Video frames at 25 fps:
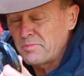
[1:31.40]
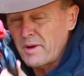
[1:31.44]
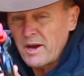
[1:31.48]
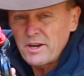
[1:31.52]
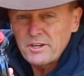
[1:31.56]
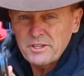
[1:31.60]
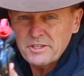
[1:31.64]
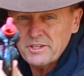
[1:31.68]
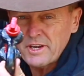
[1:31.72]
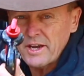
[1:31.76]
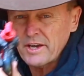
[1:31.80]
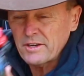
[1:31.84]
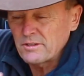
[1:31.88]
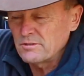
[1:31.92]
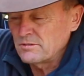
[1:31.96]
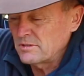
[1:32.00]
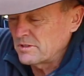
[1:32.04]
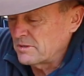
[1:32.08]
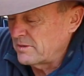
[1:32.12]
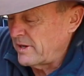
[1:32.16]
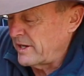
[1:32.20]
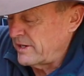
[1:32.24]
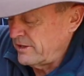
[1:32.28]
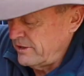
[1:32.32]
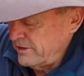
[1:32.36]
bow shackle
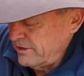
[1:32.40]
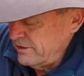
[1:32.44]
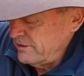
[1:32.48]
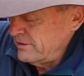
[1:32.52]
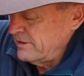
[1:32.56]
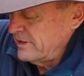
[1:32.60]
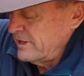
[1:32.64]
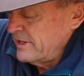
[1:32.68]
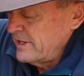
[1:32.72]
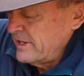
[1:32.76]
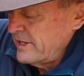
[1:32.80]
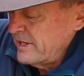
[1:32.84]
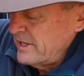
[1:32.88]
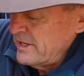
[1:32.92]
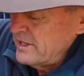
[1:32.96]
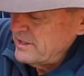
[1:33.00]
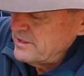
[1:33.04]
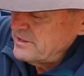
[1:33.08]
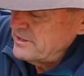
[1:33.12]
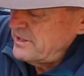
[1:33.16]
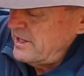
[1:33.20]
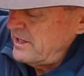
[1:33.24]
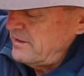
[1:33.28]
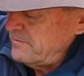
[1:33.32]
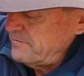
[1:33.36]
to undo.
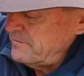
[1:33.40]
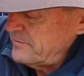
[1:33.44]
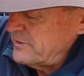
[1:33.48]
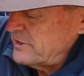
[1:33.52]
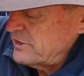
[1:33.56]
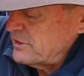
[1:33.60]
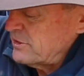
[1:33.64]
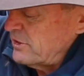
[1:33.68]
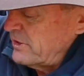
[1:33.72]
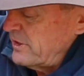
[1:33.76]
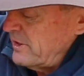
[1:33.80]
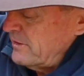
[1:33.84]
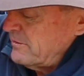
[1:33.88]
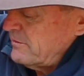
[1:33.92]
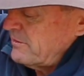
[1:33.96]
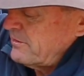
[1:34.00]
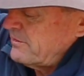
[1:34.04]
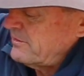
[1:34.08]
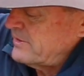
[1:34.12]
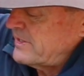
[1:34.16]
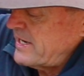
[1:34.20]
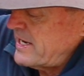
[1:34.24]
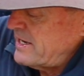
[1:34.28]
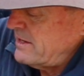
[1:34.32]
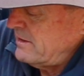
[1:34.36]
So just got to,
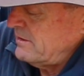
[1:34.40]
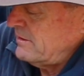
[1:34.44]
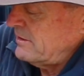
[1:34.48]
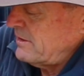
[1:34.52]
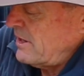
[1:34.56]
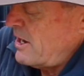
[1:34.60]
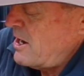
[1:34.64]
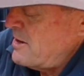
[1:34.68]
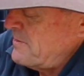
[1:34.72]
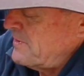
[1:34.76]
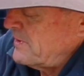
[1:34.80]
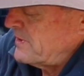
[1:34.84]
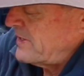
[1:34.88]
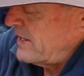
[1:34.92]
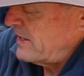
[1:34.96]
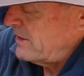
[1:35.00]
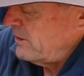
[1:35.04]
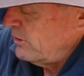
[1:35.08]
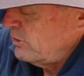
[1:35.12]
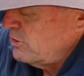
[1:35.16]
again, open that